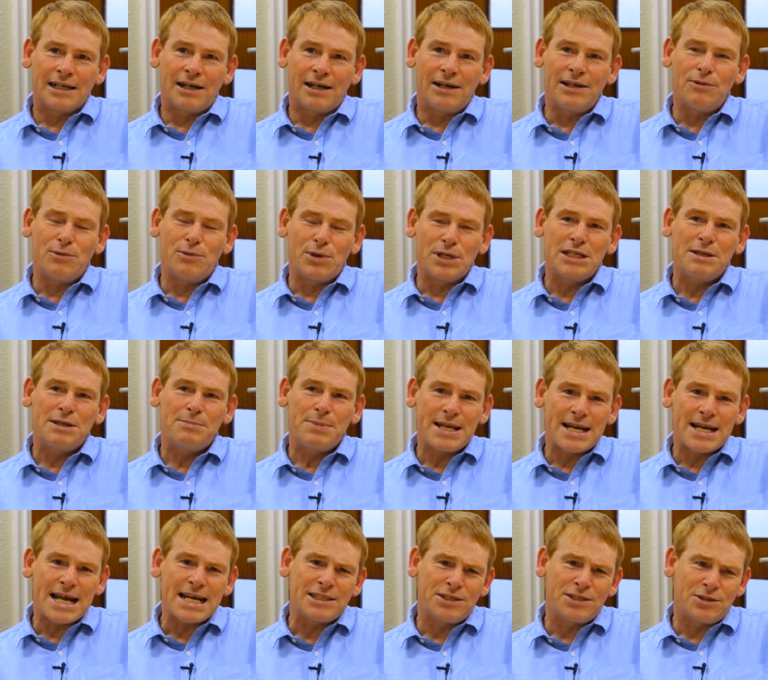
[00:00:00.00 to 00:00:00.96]
kind of wanted to be
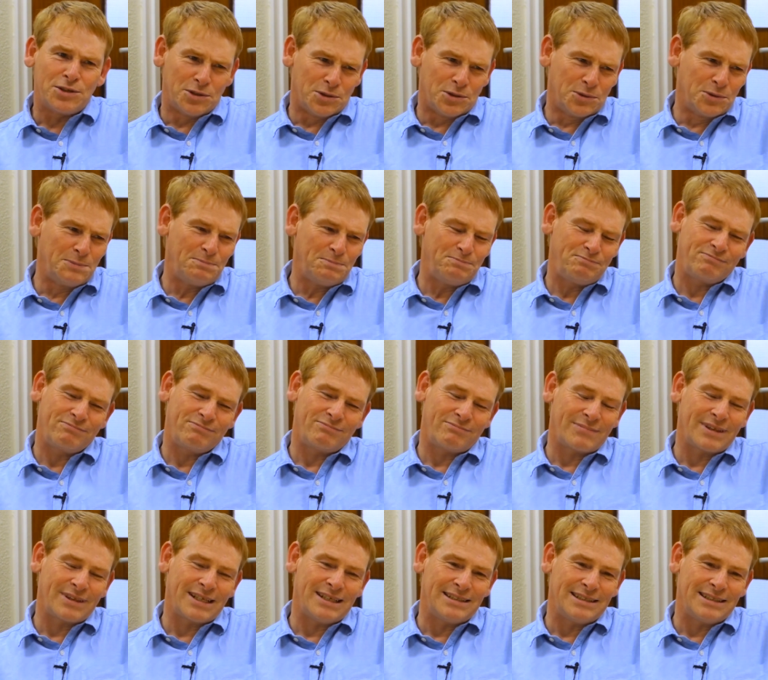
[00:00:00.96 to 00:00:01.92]
an astronaut
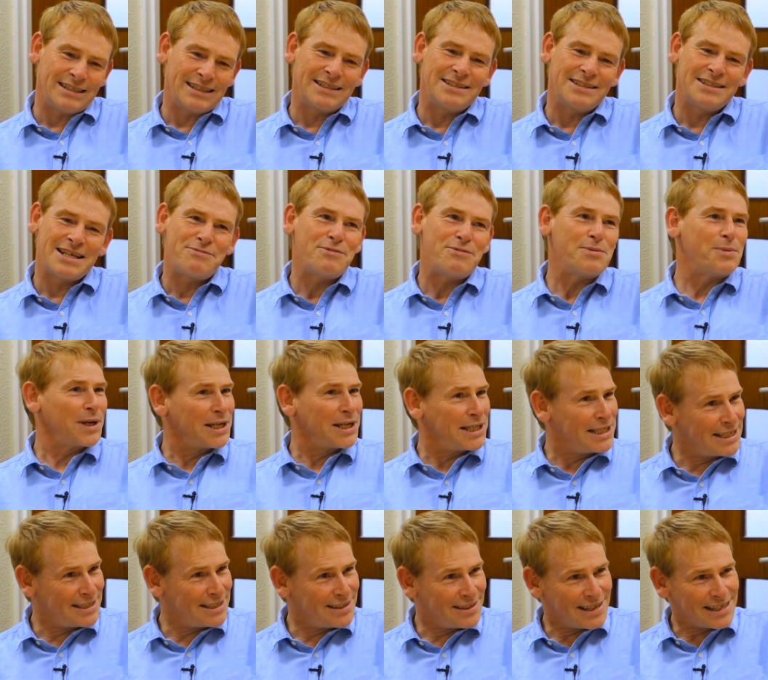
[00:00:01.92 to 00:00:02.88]
because uh, everybody
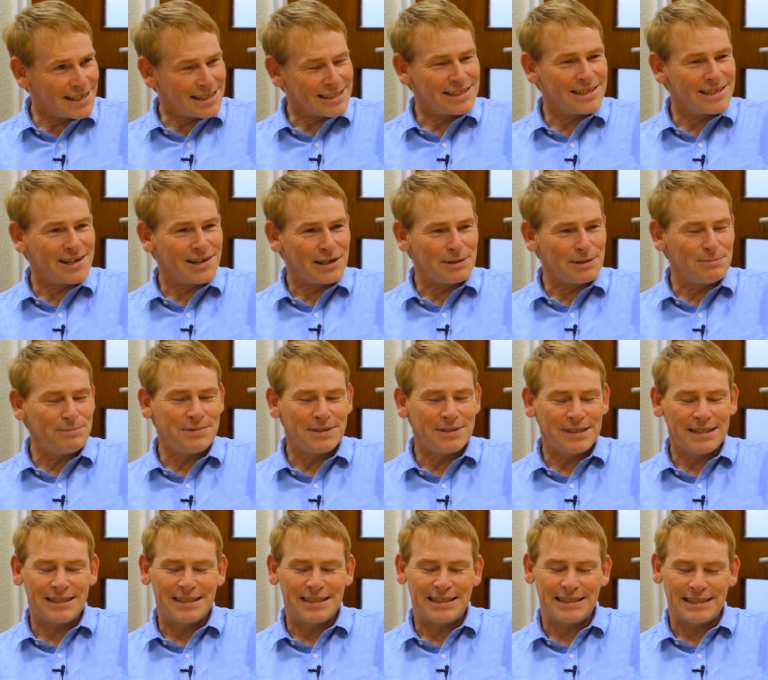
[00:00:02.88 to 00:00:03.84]
did at that time.
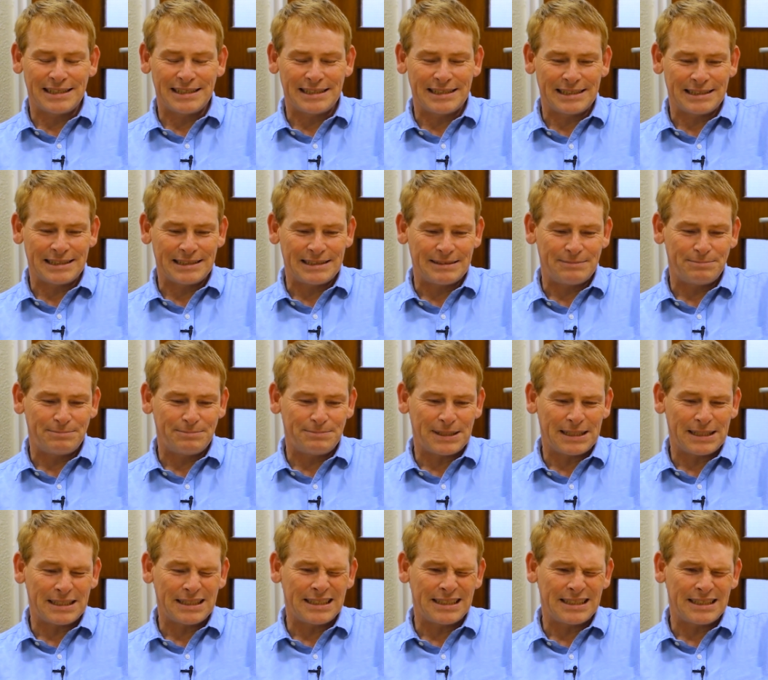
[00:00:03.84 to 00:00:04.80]
Uh,
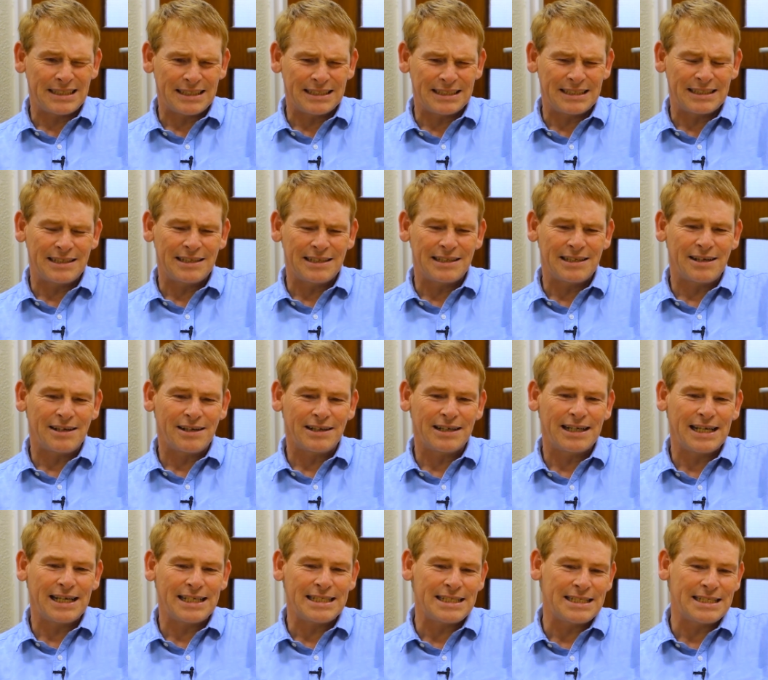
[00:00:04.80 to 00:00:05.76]
but I, I,
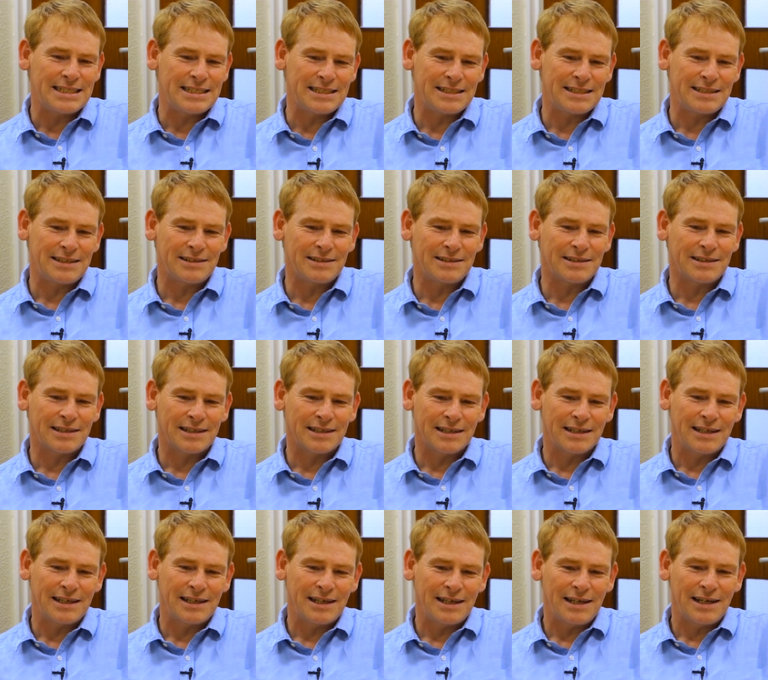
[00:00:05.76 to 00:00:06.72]
guess
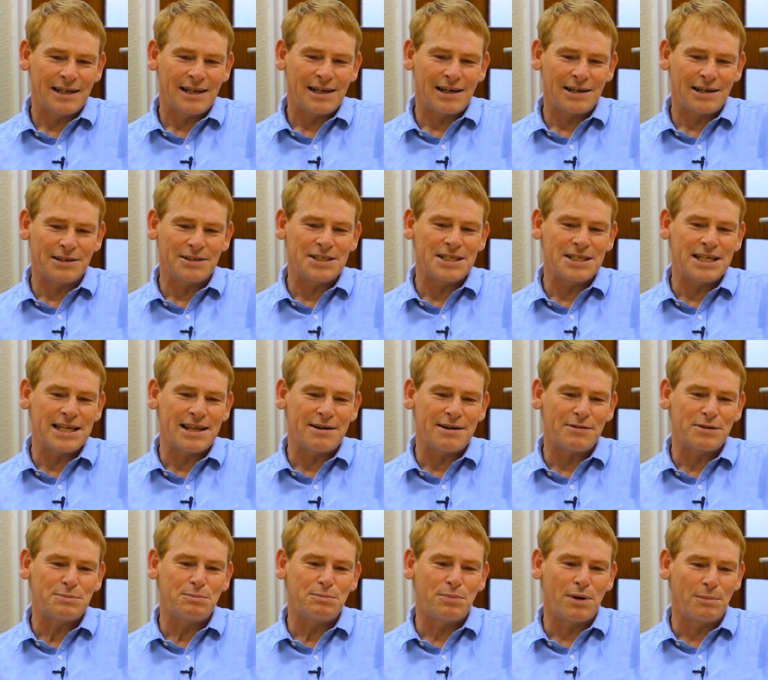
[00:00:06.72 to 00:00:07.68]
I could see that
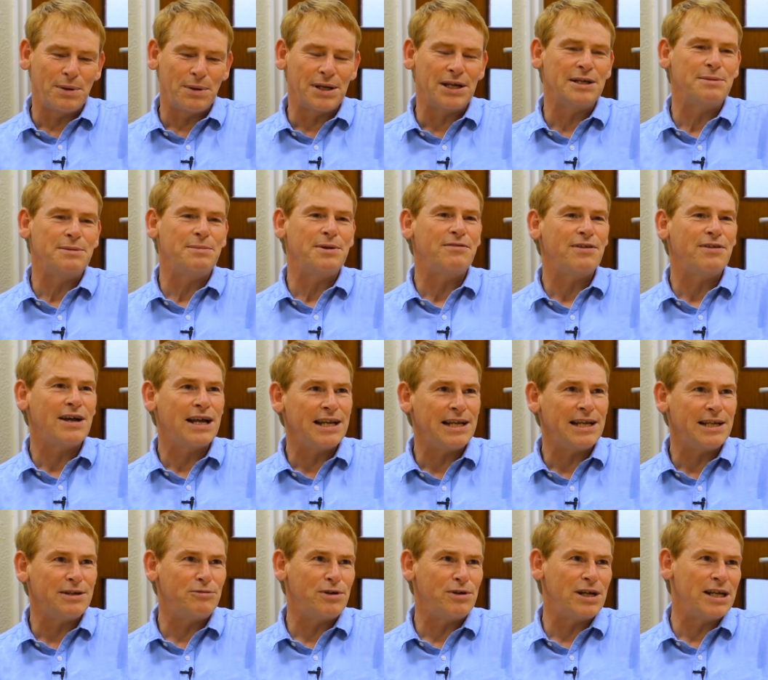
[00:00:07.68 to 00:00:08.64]
was probably going to be fairly
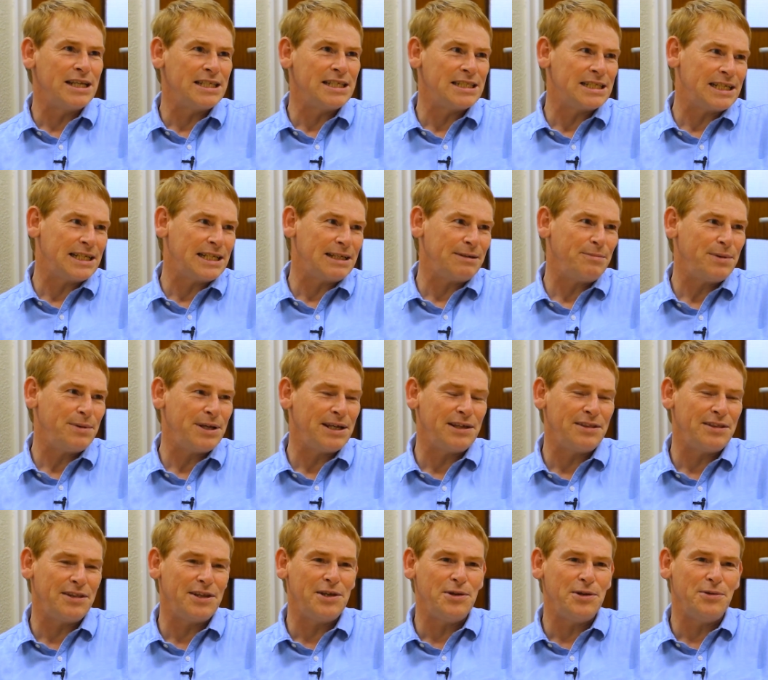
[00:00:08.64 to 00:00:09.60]
unrealistic, being
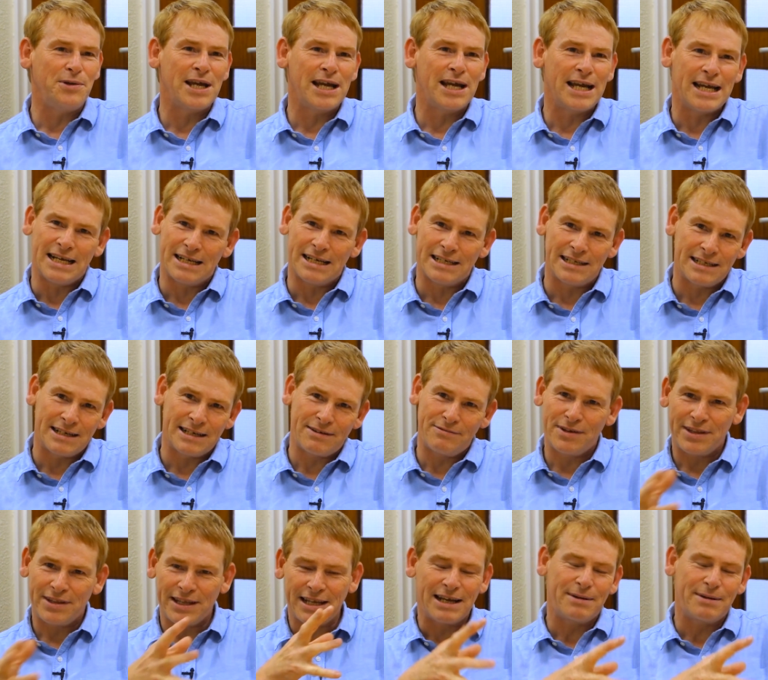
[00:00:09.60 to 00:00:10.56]
in the UK and
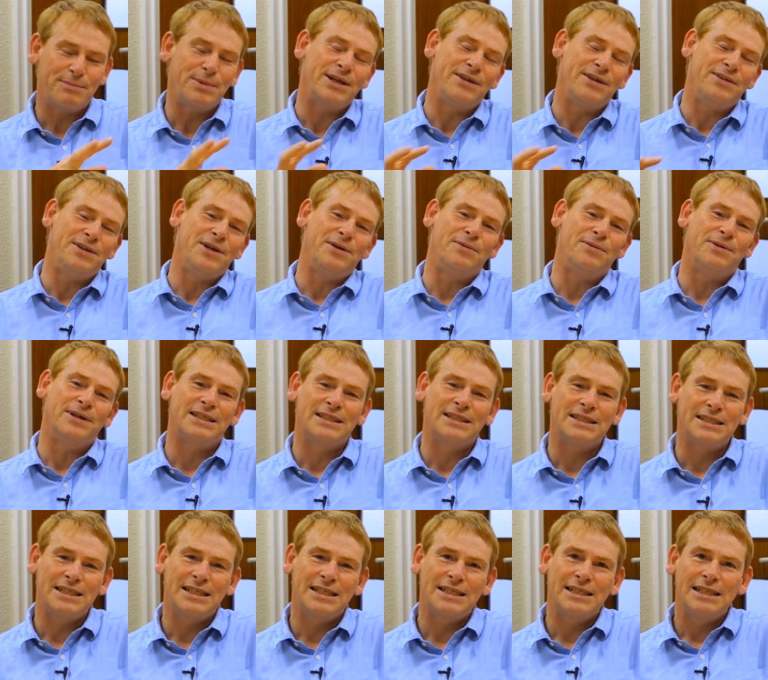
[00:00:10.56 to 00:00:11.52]
everything happening in the
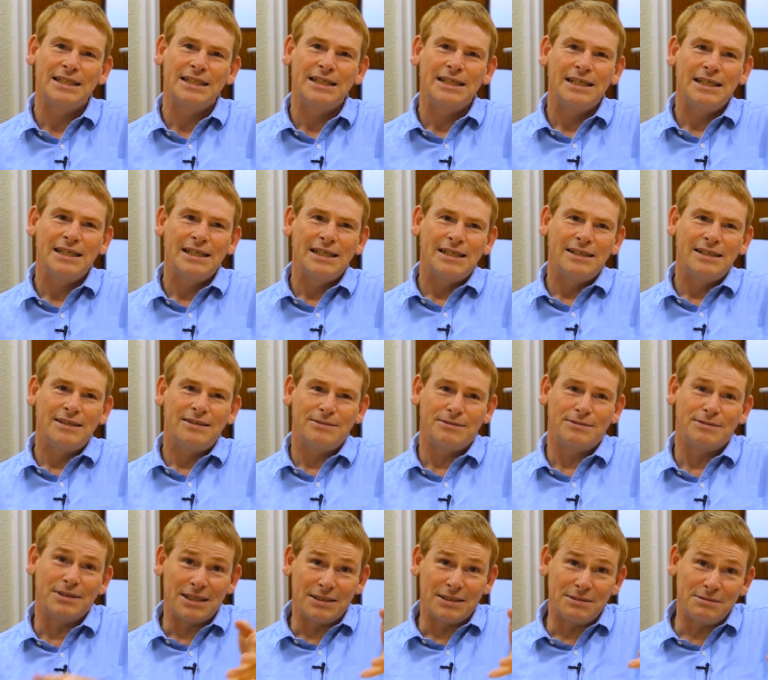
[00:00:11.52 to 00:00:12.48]
US.
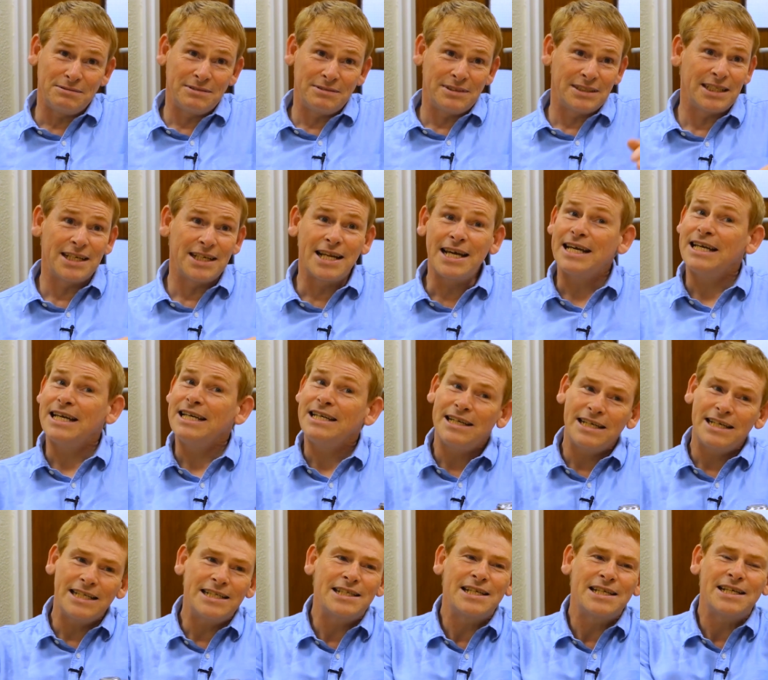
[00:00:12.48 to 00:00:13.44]
Although today
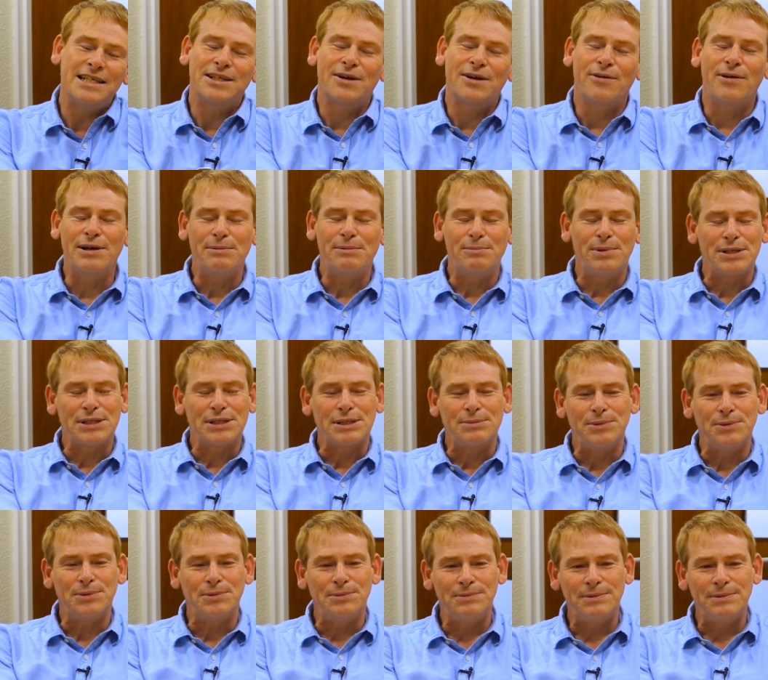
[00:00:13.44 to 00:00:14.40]
it's it's quite
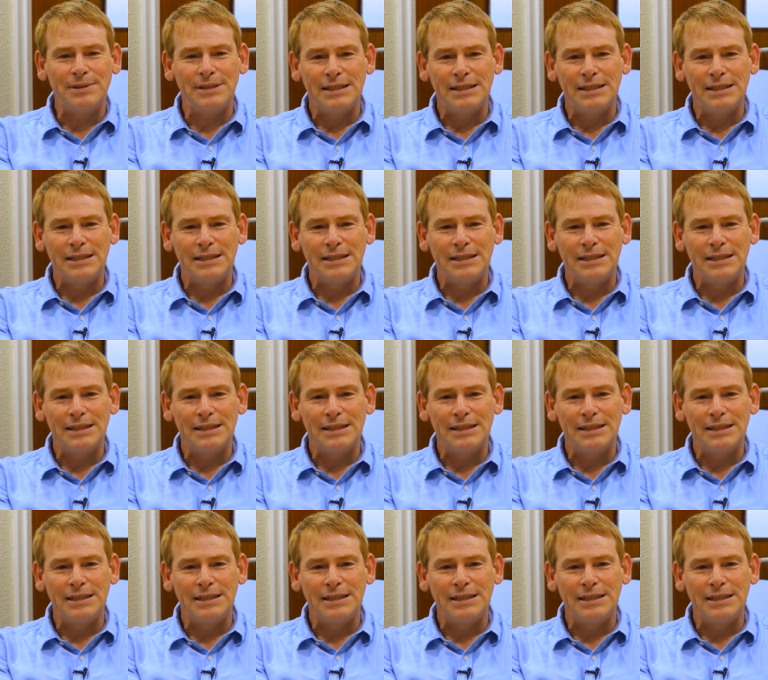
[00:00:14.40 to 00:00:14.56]
possible.